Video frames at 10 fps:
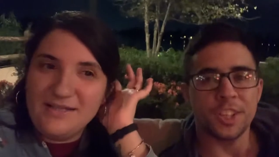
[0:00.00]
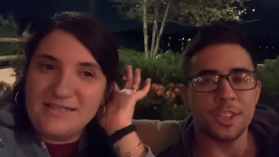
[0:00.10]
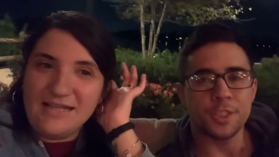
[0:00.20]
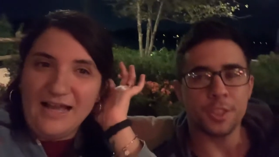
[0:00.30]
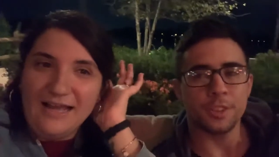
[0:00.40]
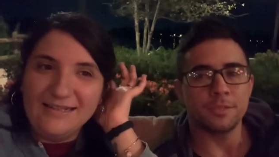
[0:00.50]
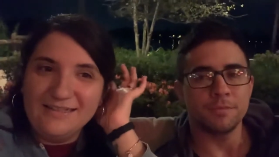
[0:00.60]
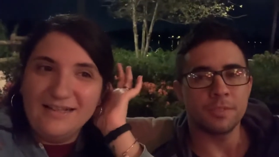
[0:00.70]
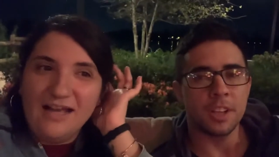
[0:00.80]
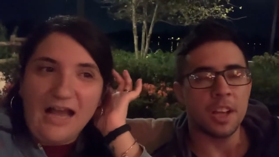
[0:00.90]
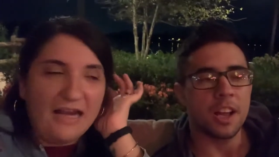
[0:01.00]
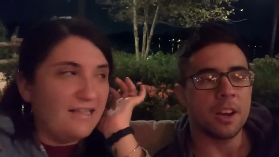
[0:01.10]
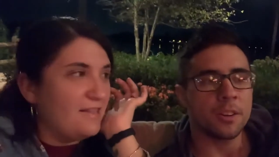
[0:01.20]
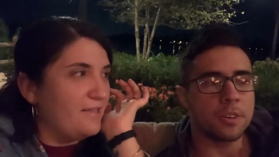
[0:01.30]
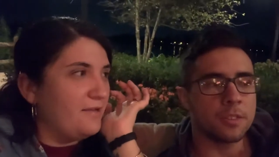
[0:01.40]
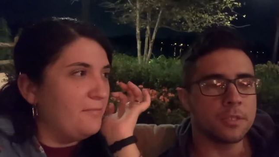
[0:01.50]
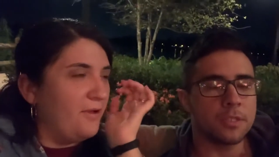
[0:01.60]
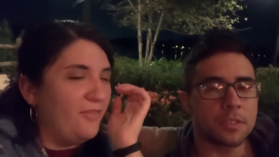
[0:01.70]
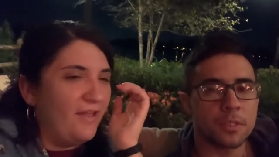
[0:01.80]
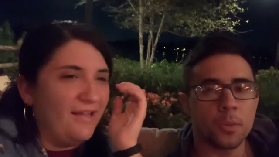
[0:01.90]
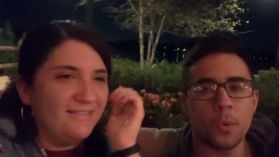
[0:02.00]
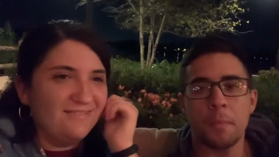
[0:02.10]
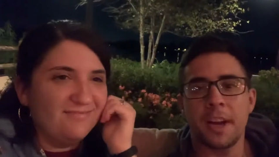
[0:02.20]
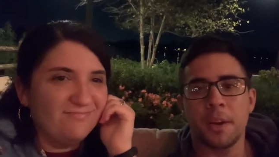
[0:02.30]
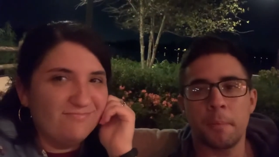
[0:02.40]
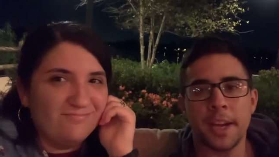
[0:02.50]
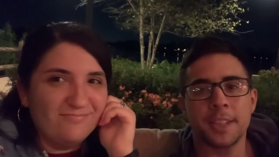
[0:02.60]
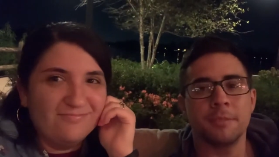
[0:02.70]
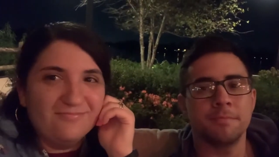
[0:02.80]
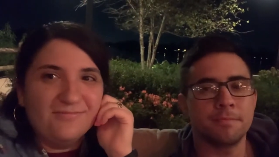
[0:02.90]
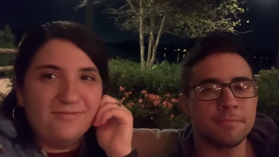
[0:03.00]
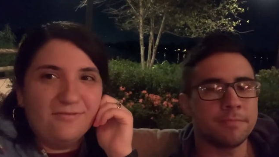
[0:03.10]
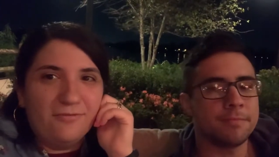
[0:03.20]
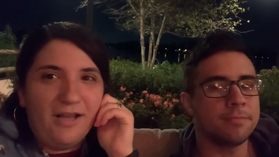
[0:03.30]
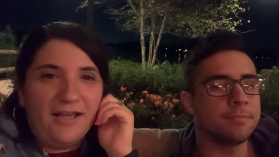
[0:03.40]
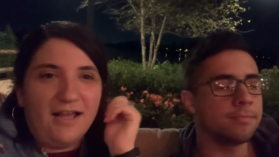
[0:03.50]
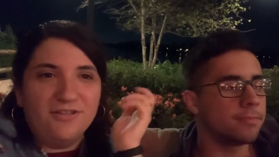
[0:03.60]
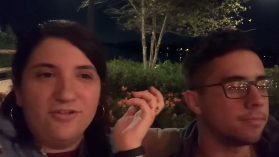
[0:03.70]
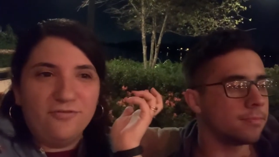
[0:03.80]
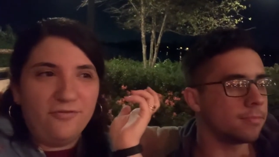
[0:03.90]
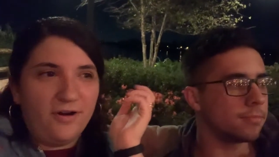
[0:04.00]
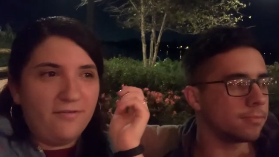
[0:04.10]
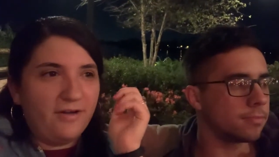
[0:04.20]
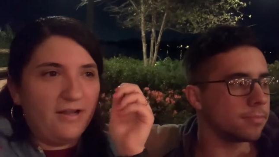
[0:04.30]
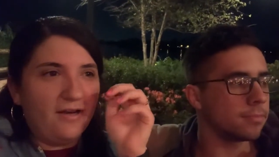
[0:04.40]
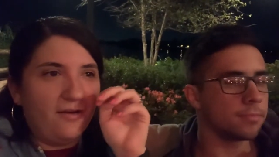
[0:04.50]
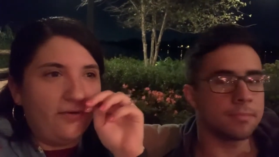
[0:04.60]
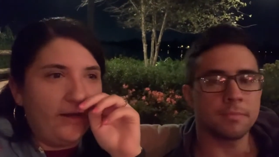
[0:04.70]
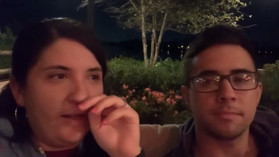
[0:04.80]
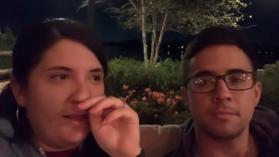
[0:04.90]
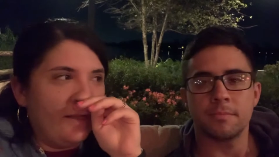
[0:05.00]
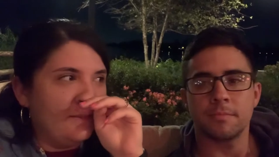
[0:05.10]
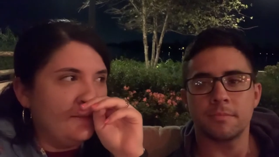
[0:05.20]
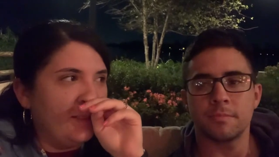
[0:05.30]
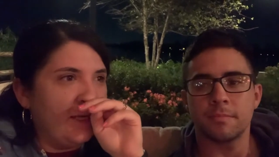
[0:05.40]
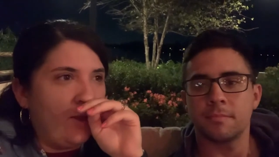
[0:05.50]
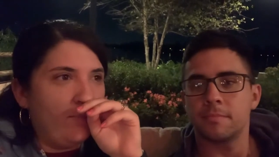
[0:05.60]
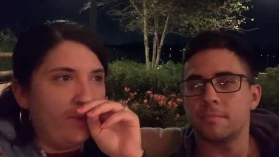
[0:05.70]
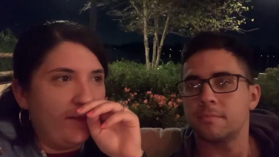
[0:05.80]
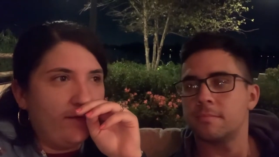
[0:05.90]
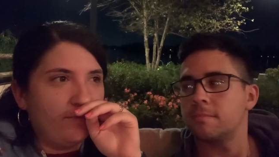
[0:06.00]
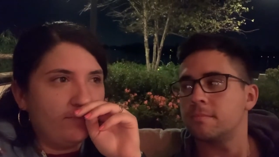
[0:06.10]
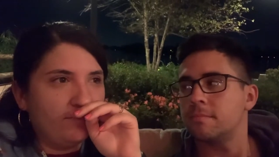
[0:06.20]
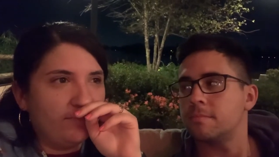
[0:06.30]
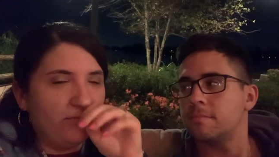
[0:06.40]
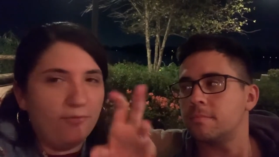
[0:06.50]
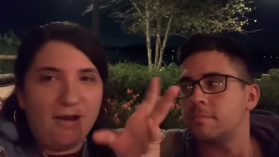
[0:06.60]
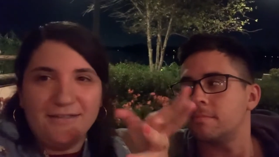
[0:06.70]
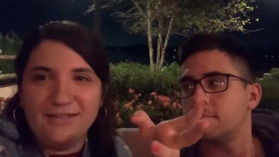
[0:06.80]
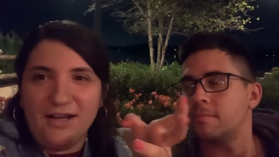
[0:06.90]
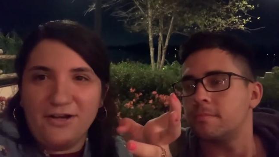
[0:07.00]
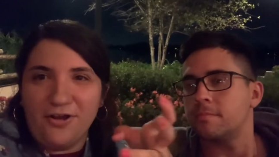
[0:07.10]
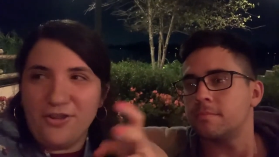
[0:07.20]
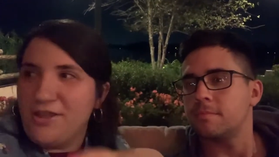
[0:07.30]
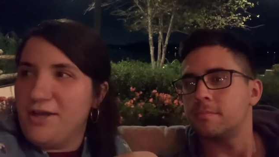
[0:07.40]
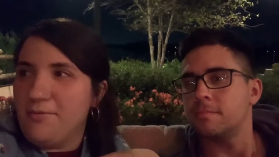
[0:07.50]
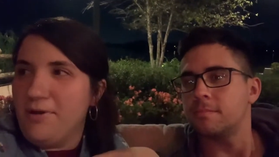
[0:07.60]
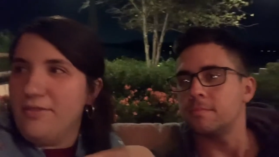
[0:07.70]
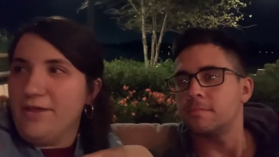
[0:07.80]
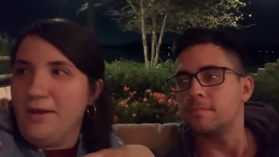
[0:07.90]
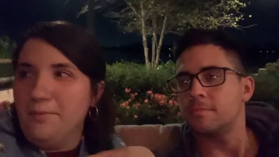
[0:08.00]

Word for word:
Speaker 1: really sad. Too. I didn't think about that. We might come back. We like I took forever getting ready, and now I'm like, why didn't I not think about that?